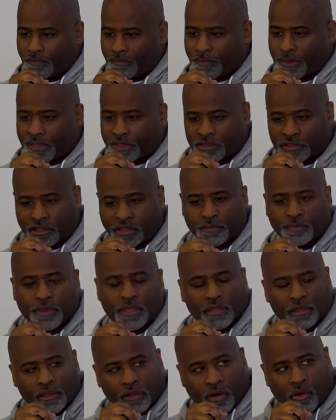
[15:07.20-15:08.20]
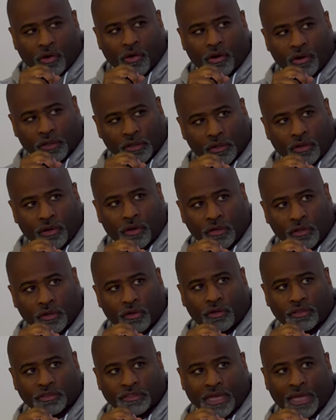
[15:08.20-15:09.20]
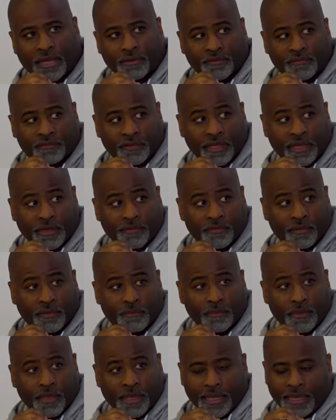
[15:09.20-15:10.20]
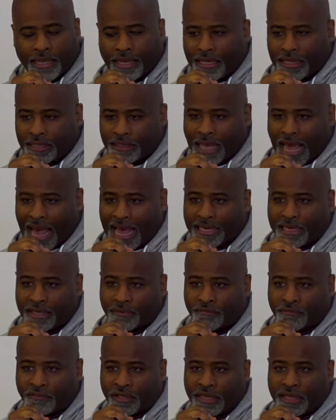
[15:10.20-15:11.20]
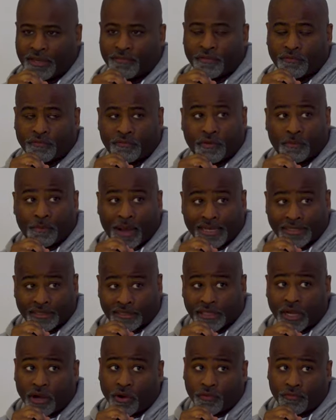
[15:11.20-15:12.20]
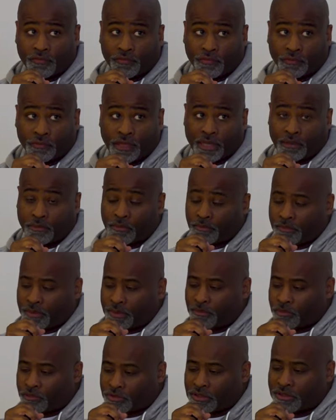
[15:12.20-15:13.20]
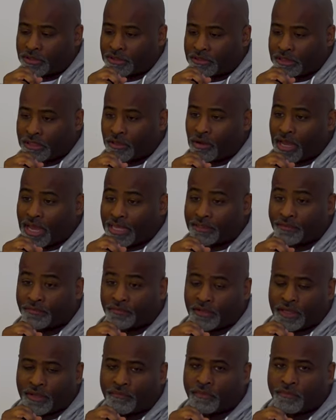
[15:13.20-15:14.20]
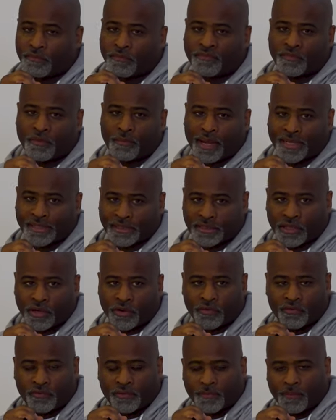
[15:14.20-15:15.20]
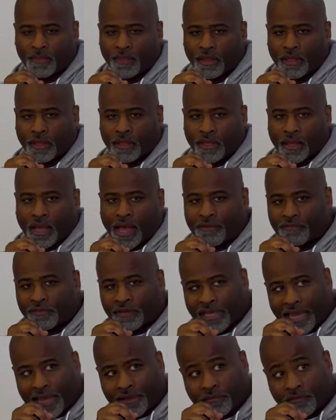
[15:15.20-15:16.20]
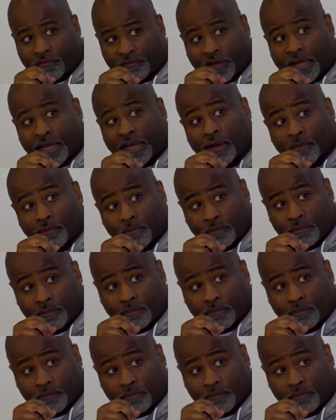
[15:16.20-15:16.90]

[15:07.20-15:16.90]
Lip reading: but it took me a long, long, long time to forgive him. And I didn't forgive him for myself. Like the people said, they say, oh, I have to forgive him for myself. I forgave him for him,